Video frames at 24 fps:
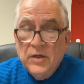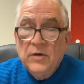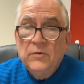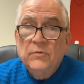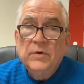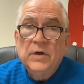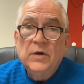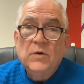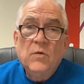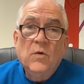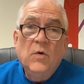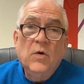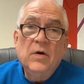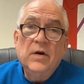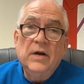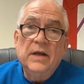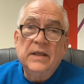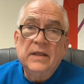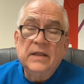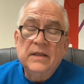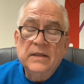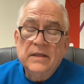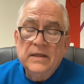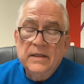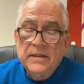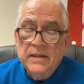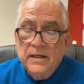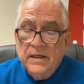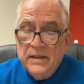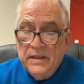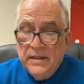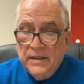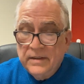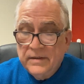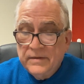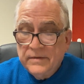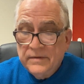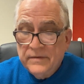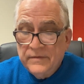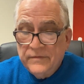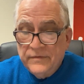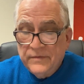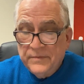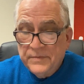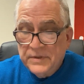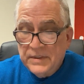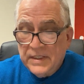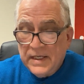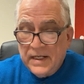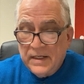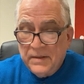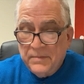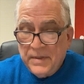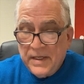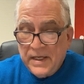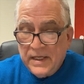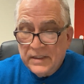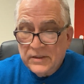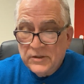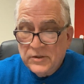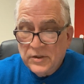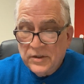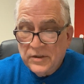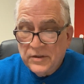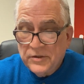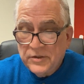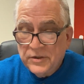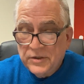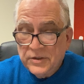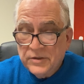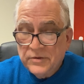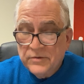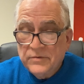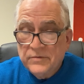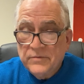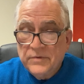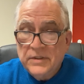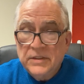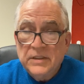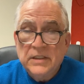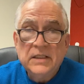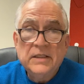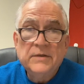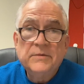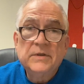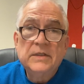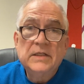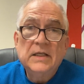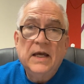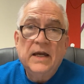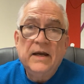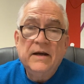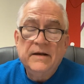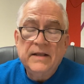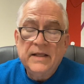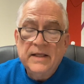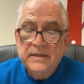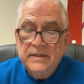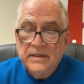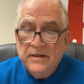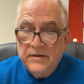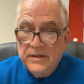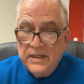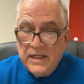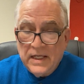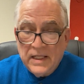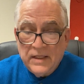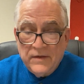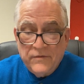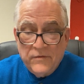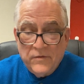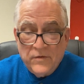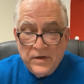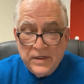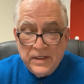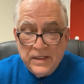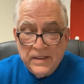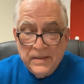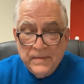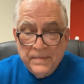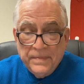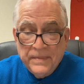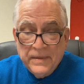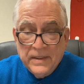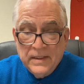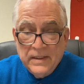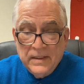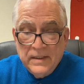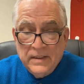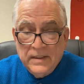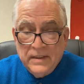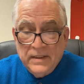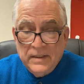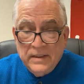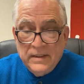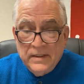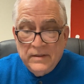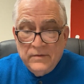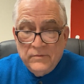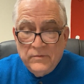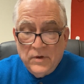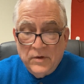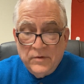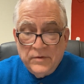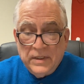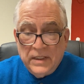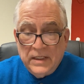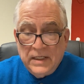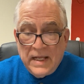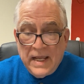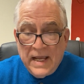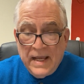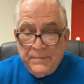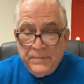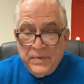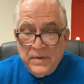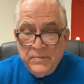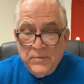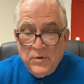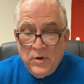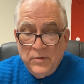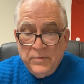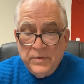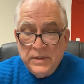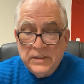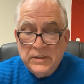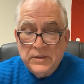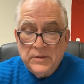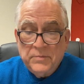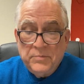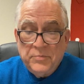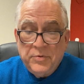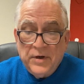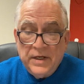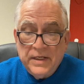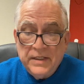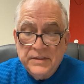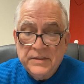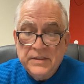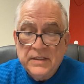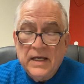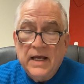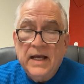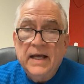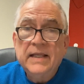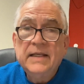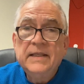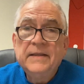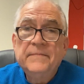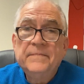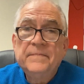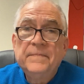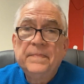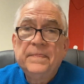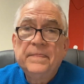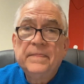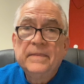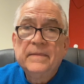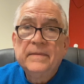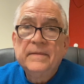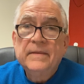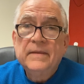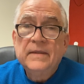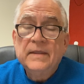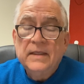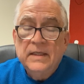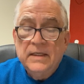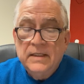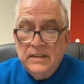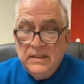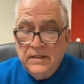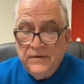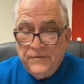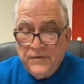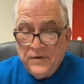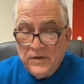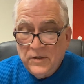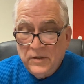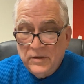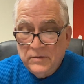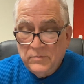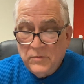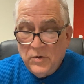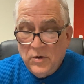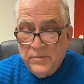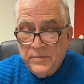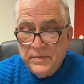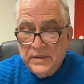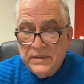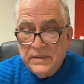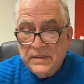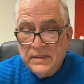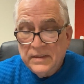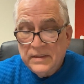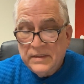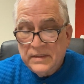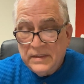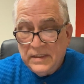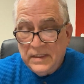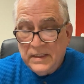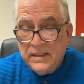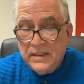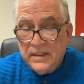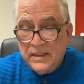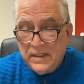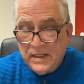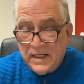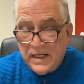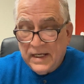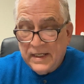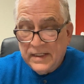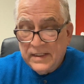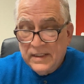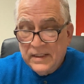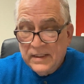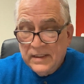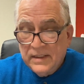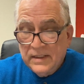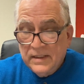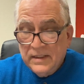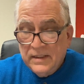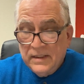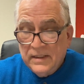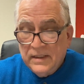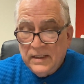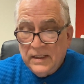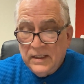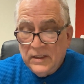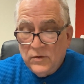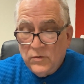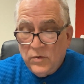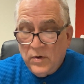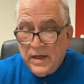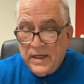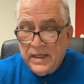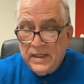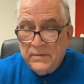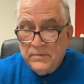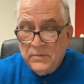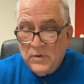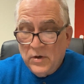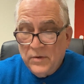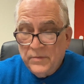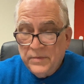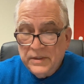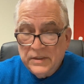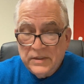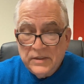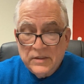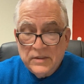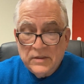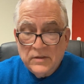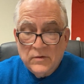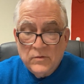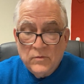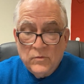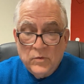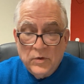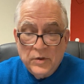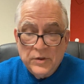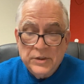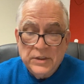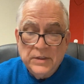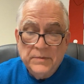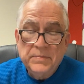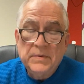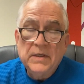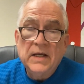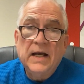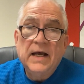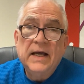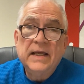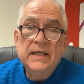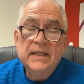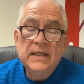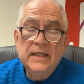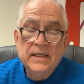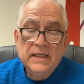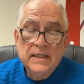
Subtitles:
Rick Warren, from Saddleback Church, recently retired out there in California, wrote, in happy moments, praise God. In difficult moments, seek God. In quiet moments, worship God.